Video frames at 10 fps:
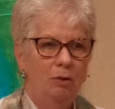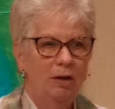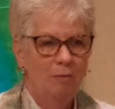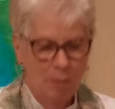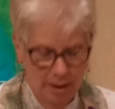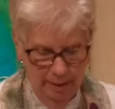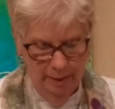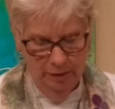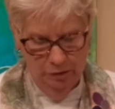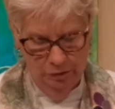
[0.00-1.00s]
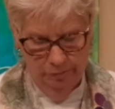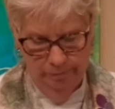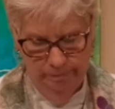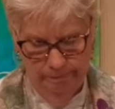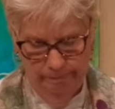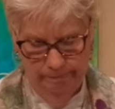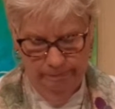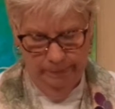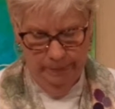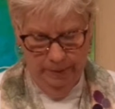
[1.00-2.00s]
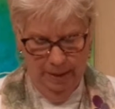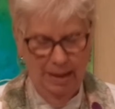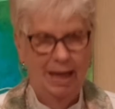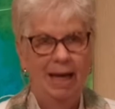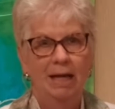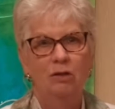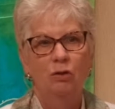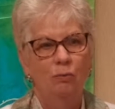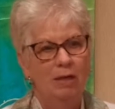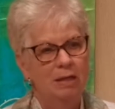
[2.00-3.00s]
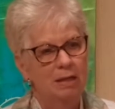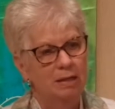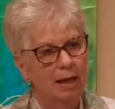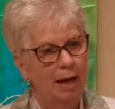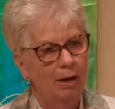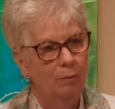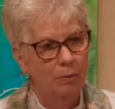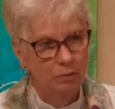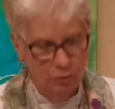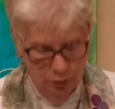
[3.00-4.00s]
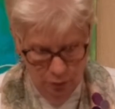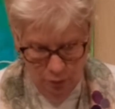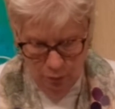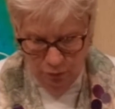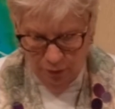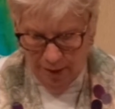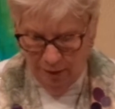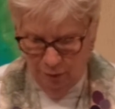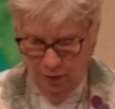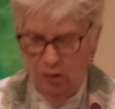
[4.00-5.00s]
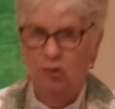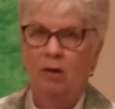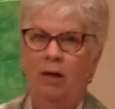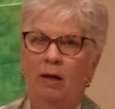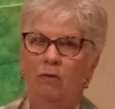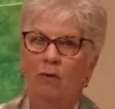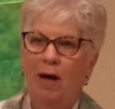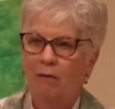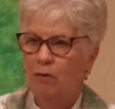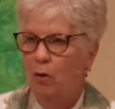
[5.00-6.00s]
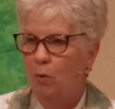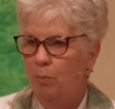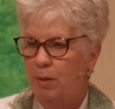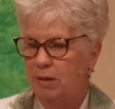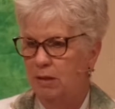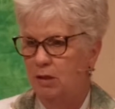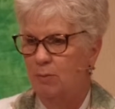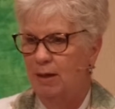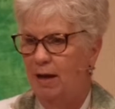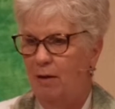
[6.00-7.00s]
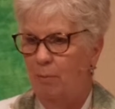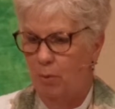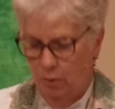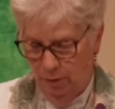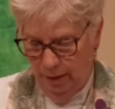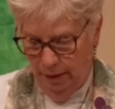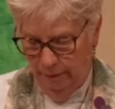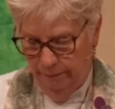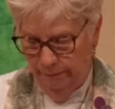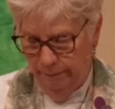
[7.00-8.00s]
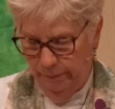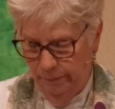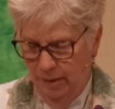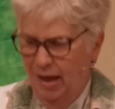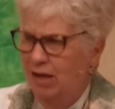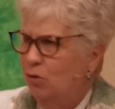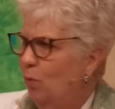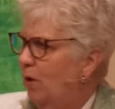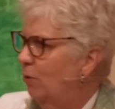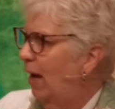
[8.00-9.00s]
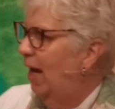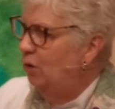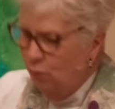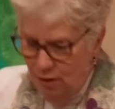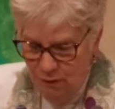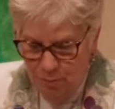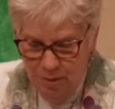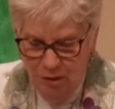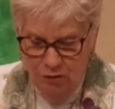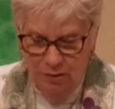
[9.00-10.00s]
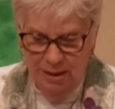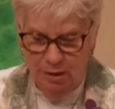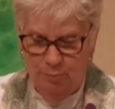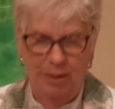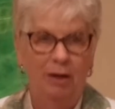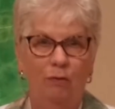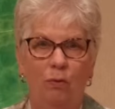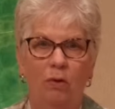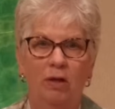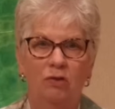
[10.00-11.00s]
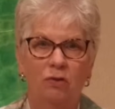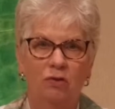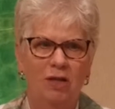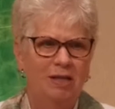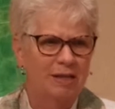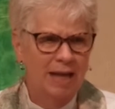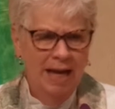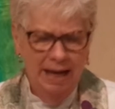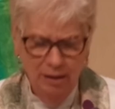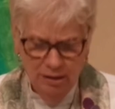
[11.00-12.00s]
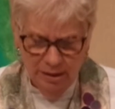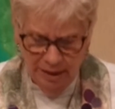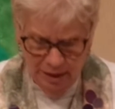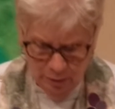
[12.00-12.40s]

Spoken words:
can have my lunch." And he hands a greasy sack with 2 dried fish and 5 cold biscuits made out of barley. It's a wonder Andrew even mentioned this pitiful lunch to Jesus. It looks like it's